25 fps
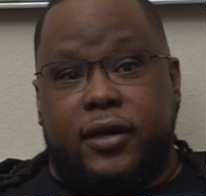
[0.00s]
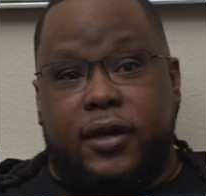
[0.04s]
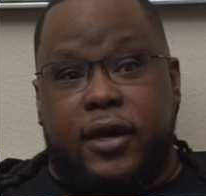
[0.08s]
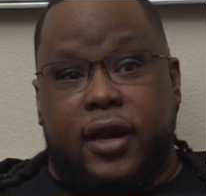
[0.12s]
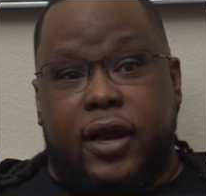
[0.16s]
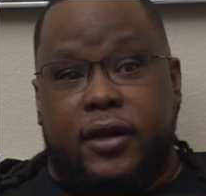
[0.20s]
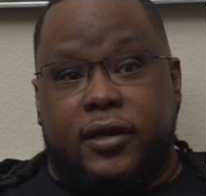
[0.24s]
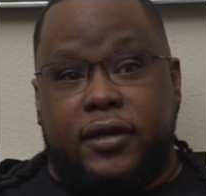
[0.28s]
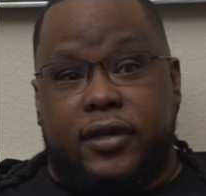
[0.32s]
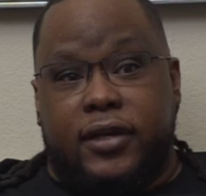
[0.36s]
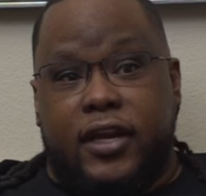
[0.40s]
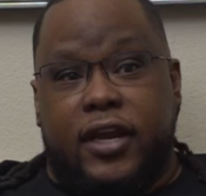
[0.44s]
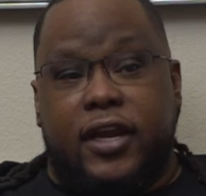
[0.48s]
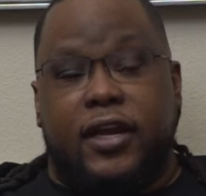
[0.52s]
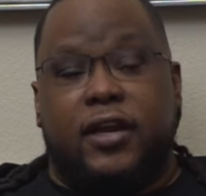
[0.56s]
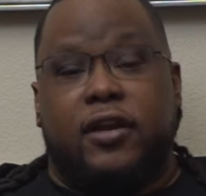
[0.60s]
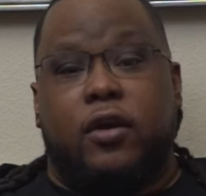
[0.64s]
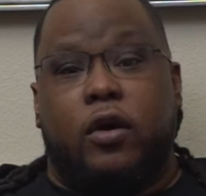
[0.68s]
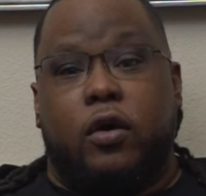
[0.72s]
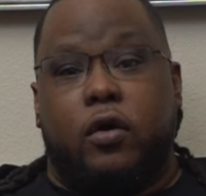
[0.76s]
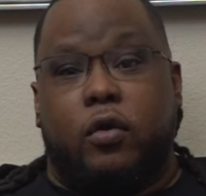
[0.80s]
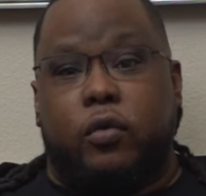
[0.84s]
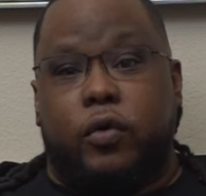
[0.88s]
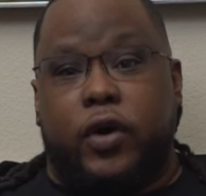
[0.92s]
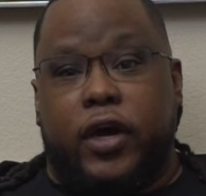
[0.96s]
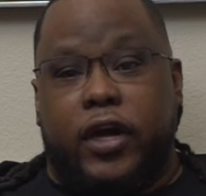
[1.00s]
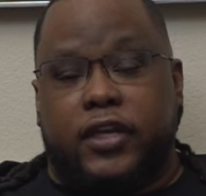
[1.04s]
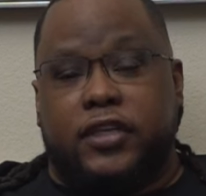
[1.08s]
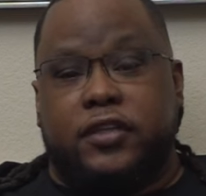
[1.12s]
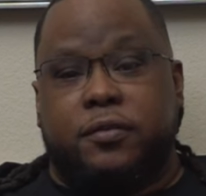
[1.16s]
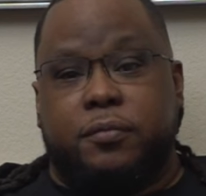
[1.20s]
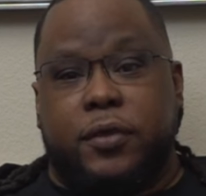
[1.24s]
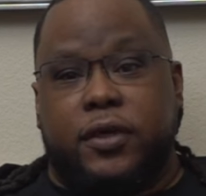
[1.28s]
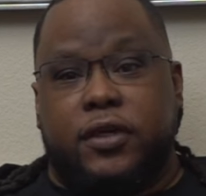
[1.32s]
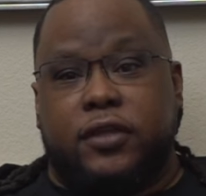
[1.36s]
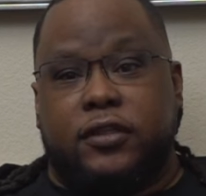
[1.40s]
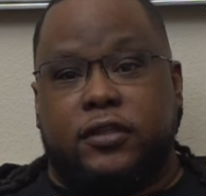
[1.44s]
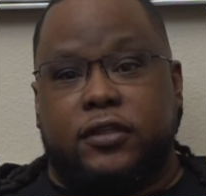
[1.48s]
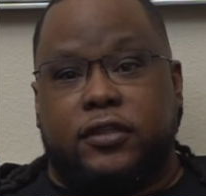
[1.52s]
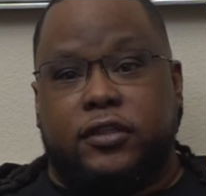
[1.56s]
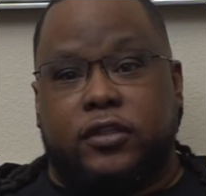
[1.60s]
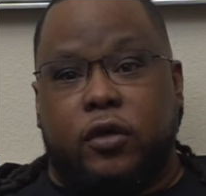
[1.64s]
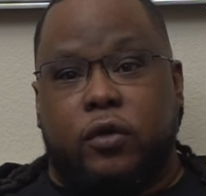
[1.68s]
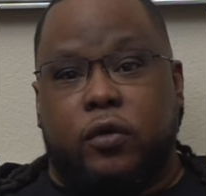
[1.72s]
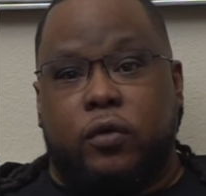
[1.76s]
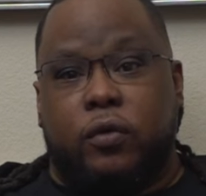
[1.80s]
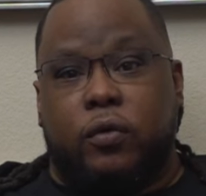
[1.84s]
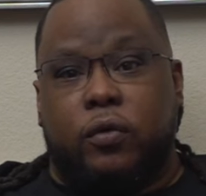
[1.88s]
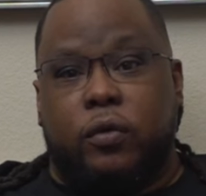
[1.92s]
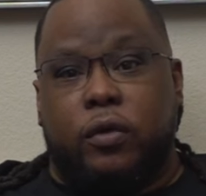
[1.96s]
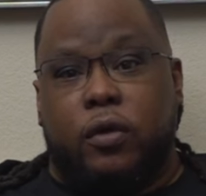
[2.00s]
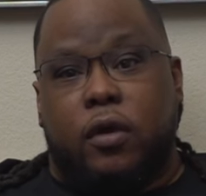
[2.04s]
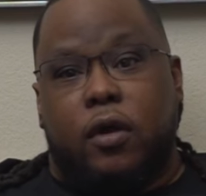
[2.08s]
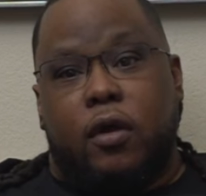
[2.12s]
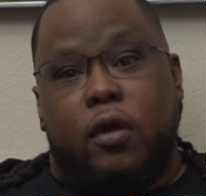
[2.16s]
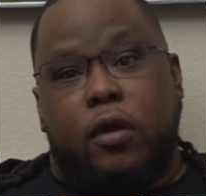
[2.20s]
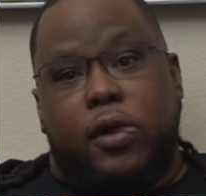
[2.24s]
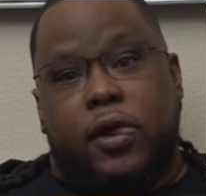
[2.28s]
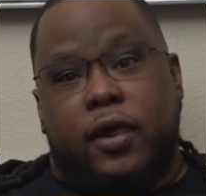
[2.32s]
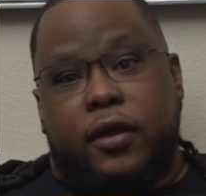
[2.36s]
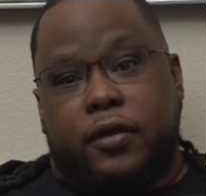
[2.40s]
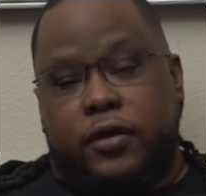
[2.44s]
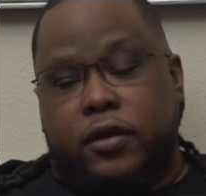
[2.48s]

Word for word: I didn't know as much, so Right.